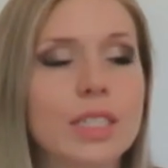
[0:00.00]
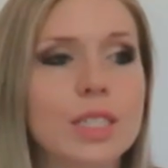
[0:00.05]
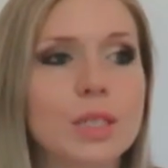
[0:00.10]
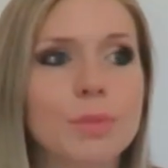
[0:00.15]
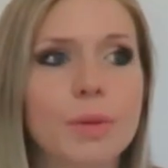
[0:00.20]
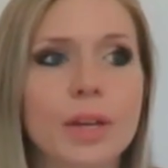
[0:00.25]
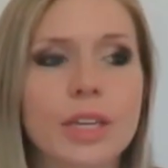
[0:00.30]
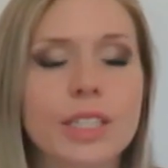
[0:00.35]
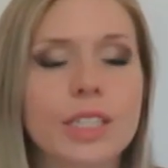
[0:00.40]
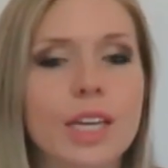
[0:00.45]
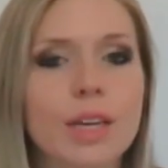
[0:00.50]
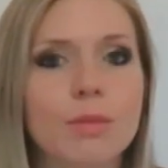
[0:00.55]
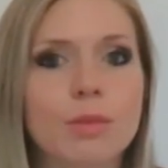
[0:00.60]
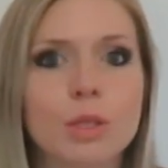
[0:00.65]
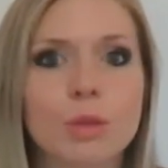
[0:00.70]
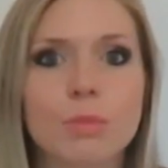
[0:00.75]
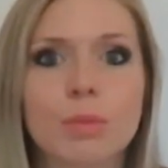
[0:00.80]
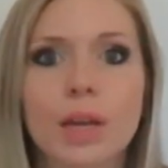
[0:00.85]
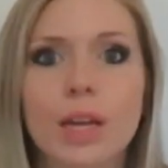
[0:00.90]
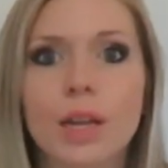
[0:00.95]
this pregnancy I'm
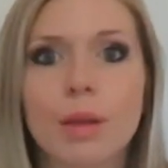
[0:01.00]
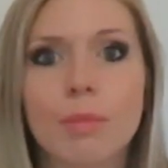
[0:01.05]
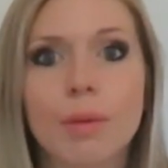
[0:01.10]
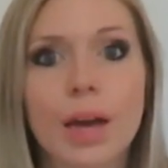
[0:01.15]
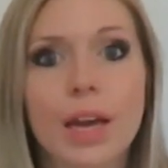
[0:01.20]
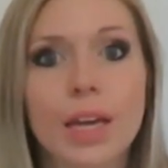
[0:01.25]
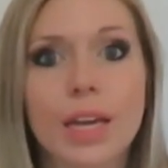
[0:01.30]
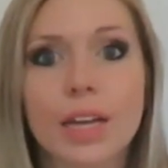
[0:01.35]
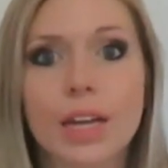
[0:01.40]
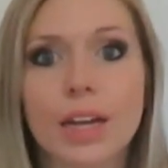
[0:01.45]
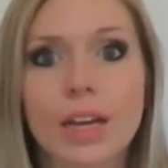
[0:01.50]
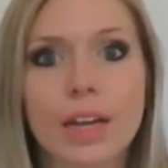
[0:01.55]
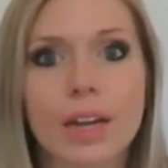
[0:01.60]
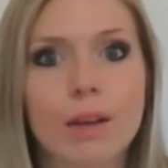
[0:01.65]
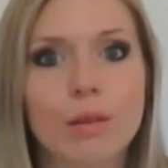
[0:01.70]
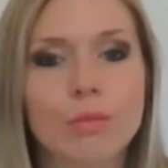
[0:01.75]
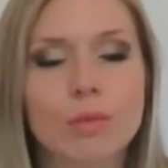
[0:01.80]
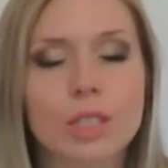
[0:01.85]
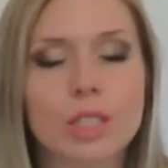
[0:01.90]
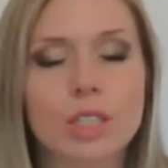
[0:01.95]
just planning by ear,
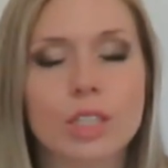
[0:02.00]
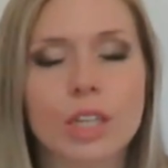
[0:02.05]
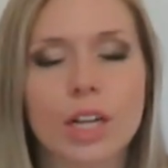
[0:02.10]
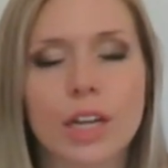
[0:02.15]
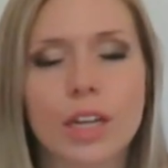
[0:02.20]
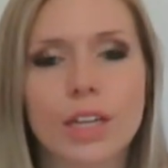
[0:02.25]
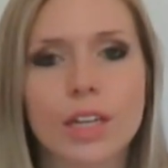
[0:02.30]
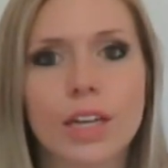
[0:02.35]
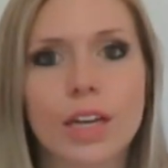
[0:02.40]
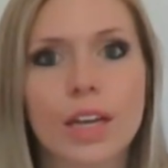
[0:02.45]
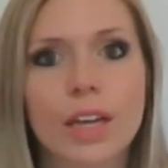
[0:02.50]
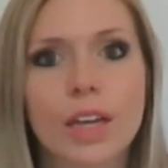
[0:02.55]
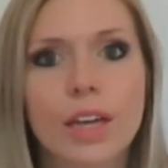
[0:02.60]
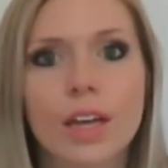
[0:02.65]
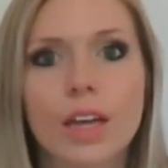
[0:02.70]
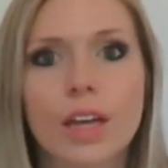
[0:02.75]
and I'm just trying to